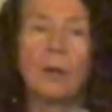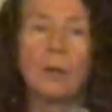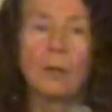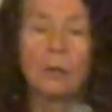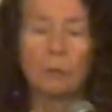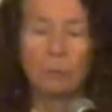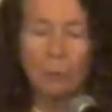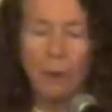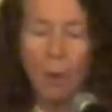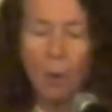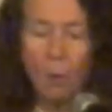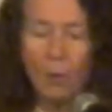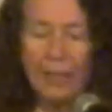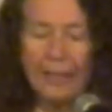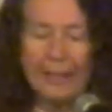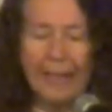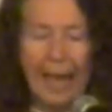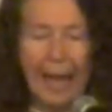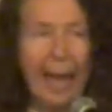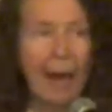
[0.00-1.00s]

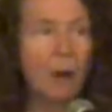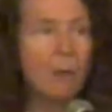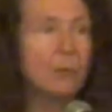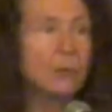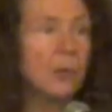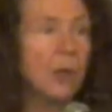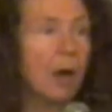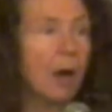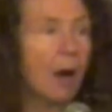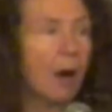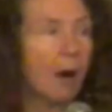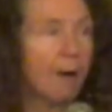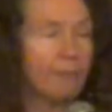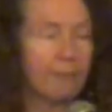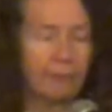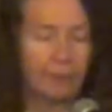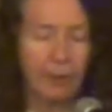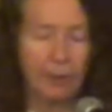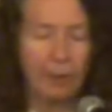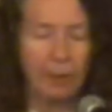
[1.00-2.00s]
growing out
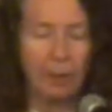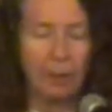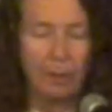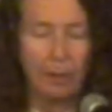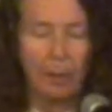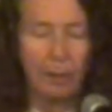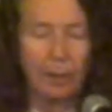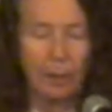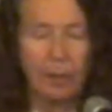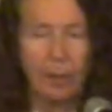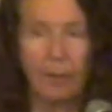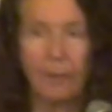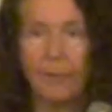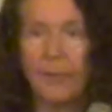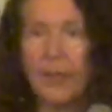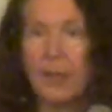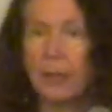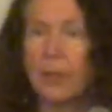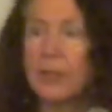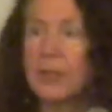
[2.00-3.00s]
of
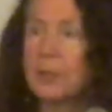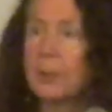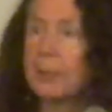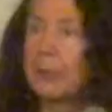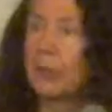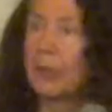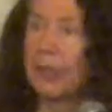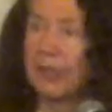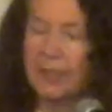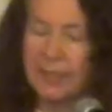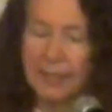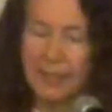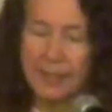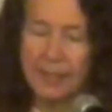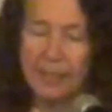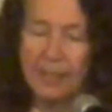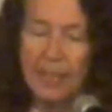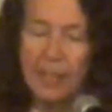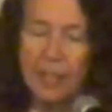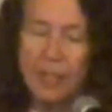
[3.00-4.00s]
their
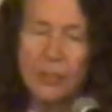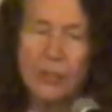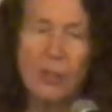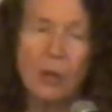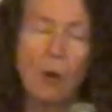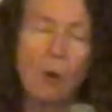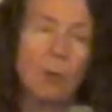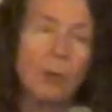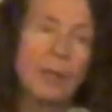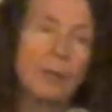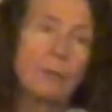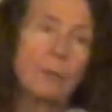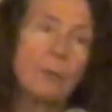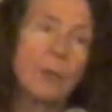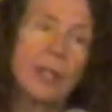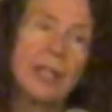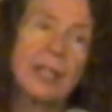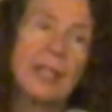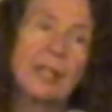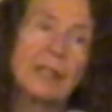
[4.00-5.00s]
experiences. So if
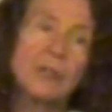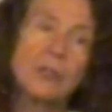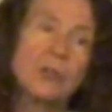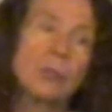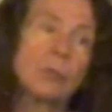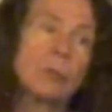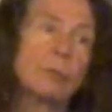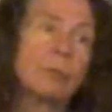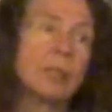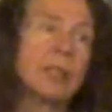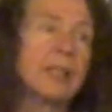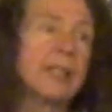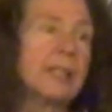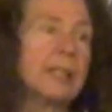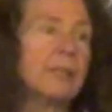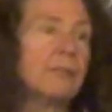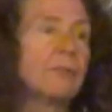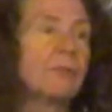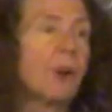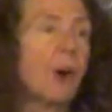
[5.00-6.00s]
we get children
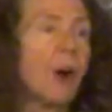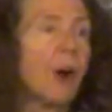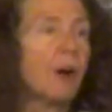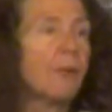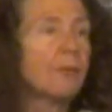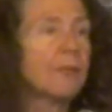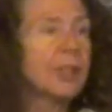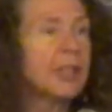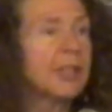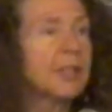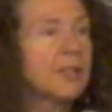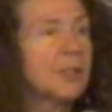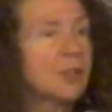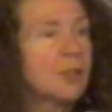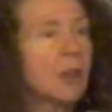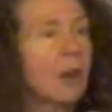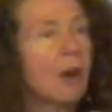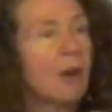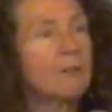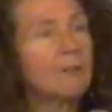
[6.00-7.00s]
involved in
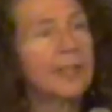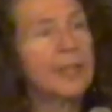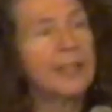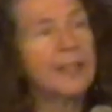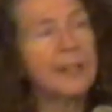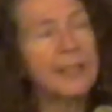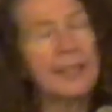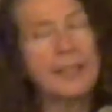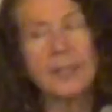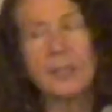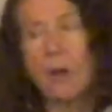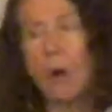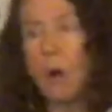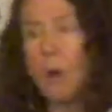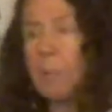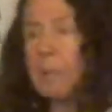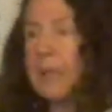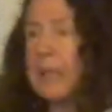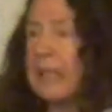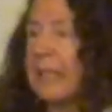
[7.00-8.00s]
solving these
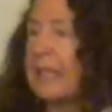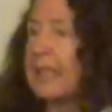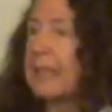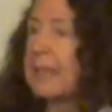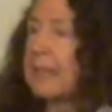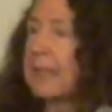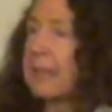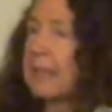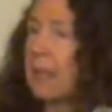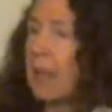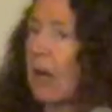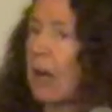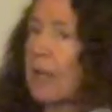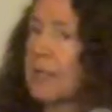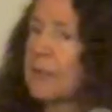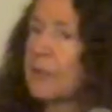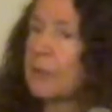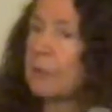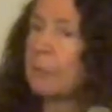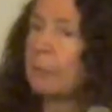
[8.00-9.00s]
open-ended
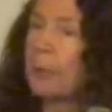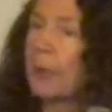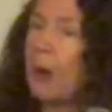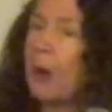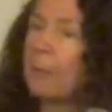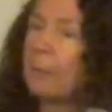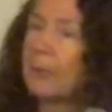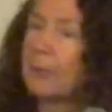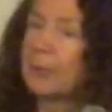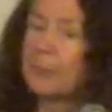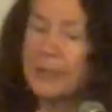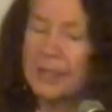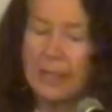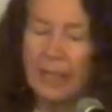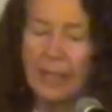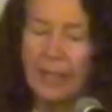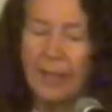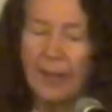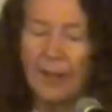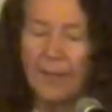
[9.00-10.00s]
kinds of problems,
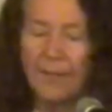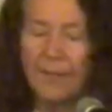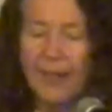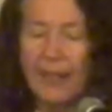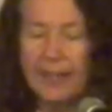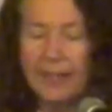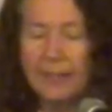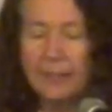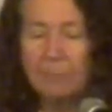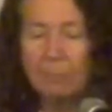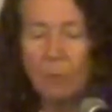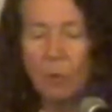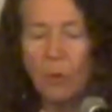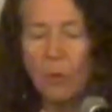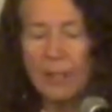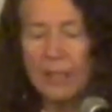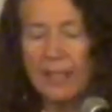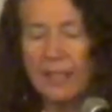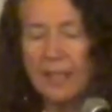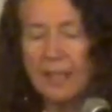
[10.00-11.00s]
they can
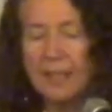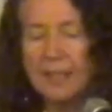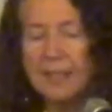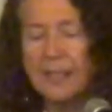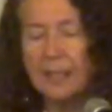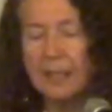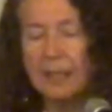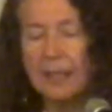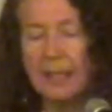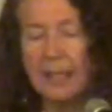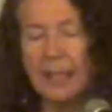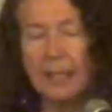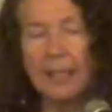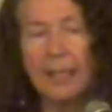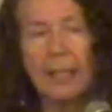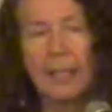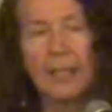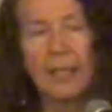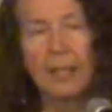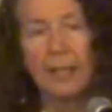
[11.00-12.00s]
more
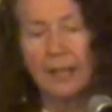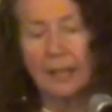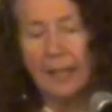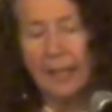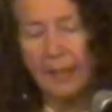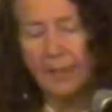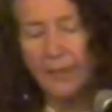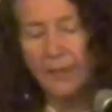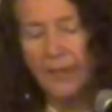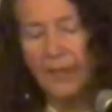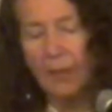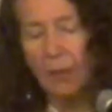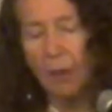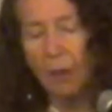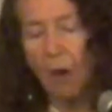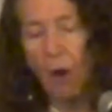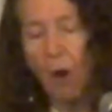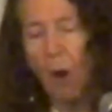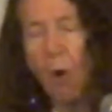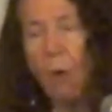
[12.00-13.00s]
easily get
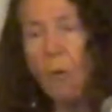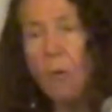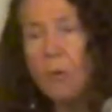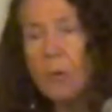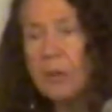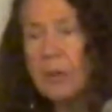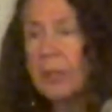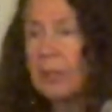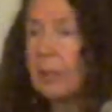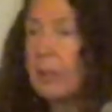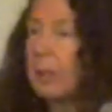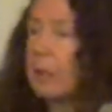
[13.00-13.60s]
their own